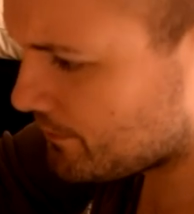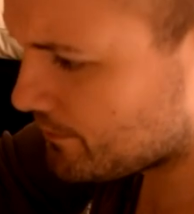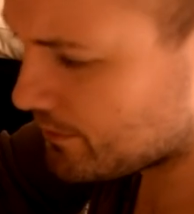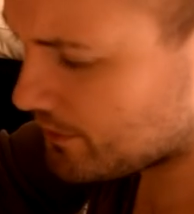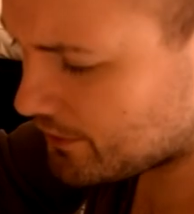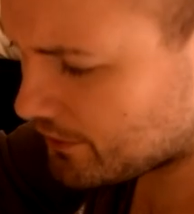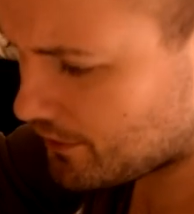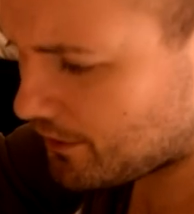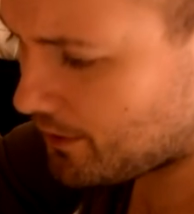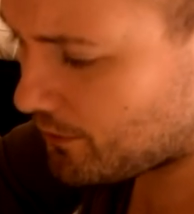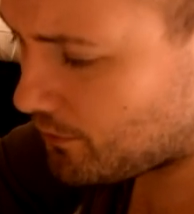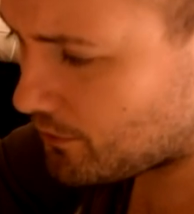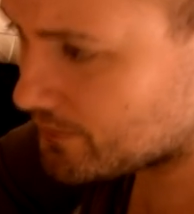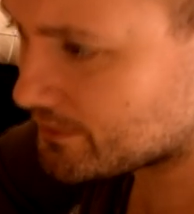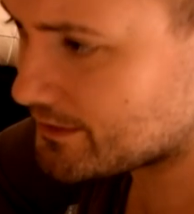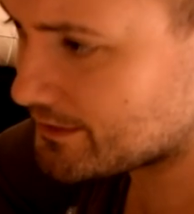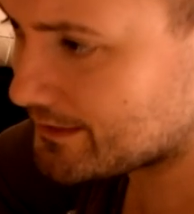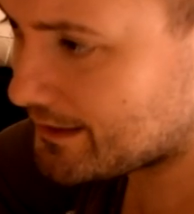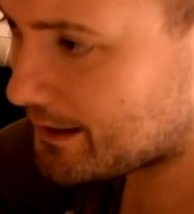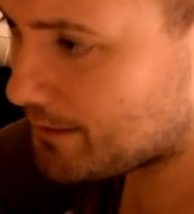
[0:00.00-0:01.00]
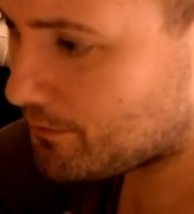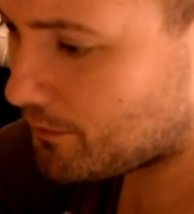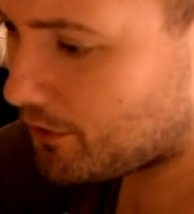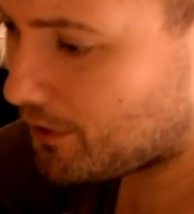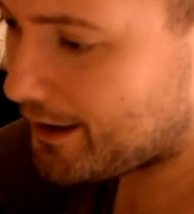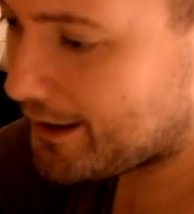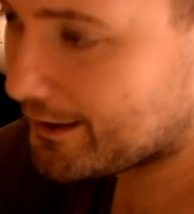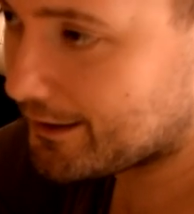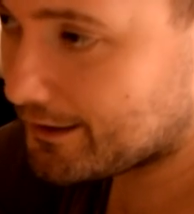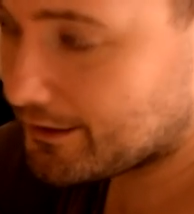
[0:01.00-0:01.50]
But, you know, I wanted that
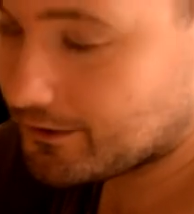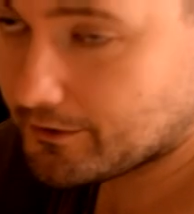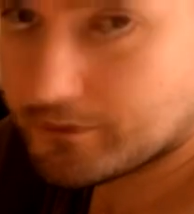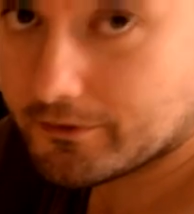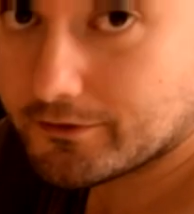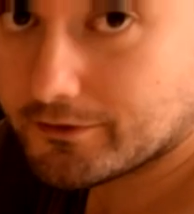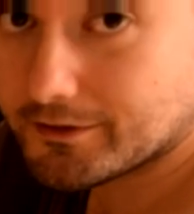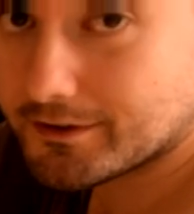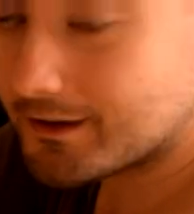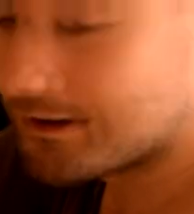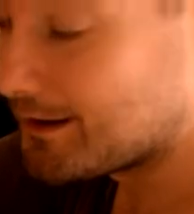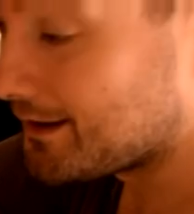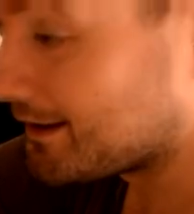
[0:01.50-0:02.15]
more elegant,